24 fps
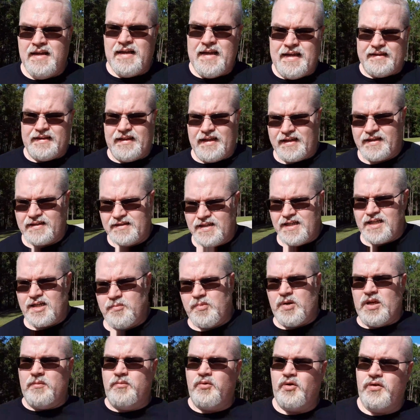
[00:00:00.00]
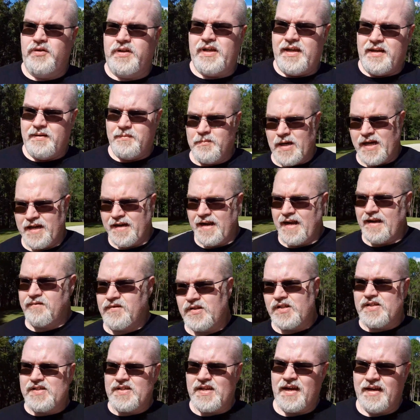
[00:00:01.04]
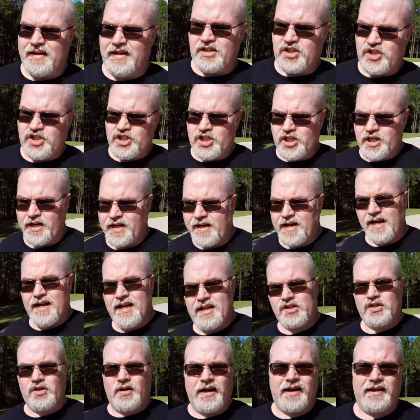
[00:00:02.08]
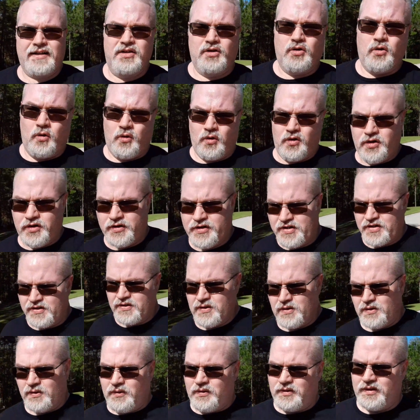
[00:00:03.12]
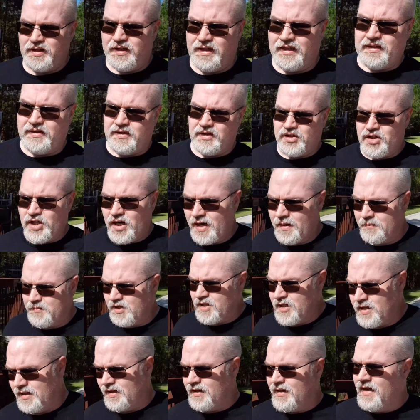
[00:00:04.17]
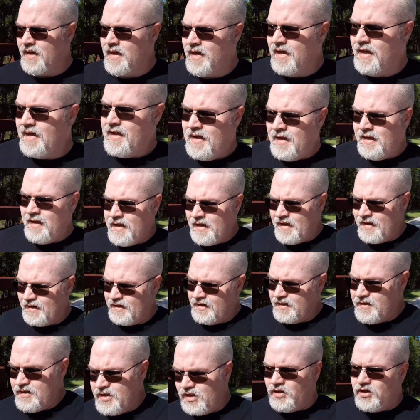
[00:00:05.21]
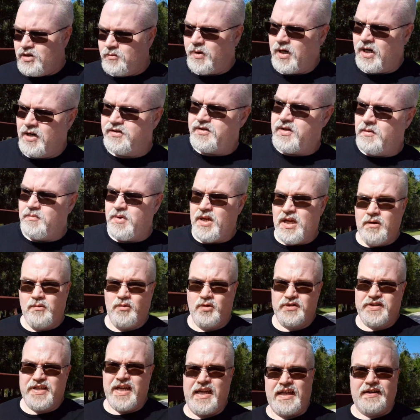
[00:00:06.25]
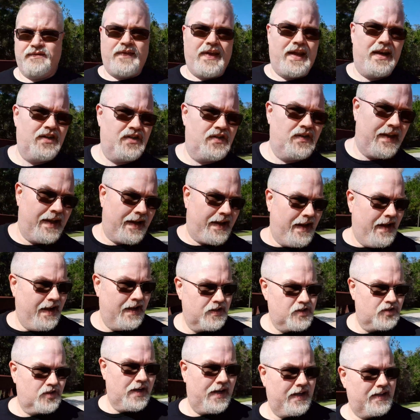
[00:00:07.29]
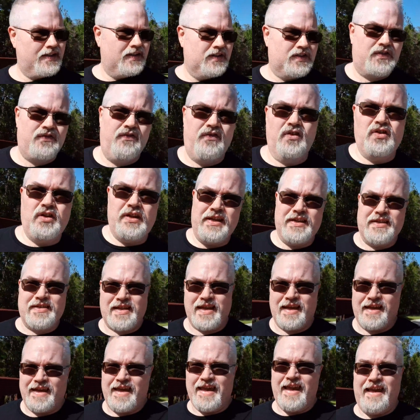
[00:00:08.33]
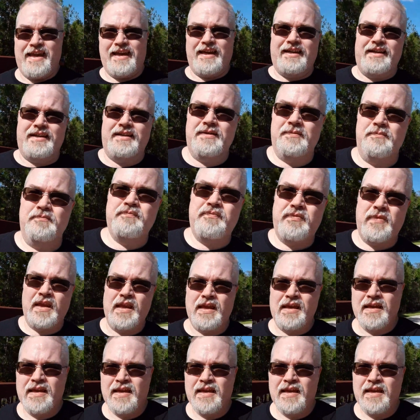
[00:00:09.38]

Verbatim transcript: And like a lot of people, they might have to sign a shitty contract in order to get the job done. And you know, the powers that be will take advantage of that contract as fully as they can.